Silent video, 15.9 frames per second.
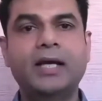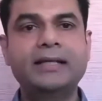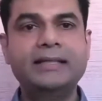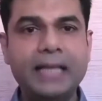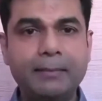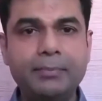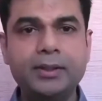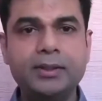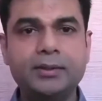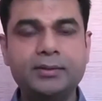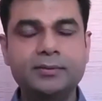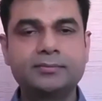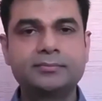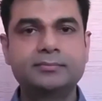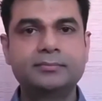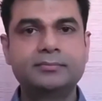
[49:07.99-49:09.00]

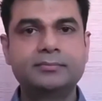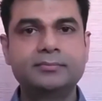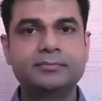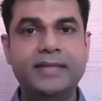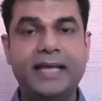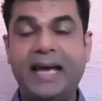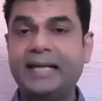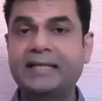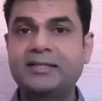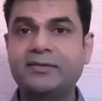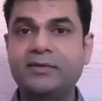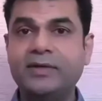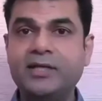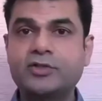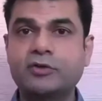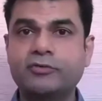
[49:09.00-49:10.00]
double the
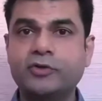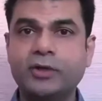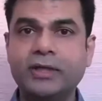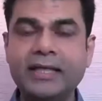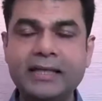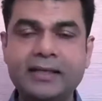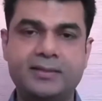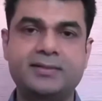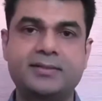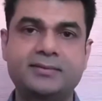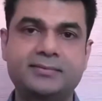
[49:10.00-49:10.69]
activities of your leaders.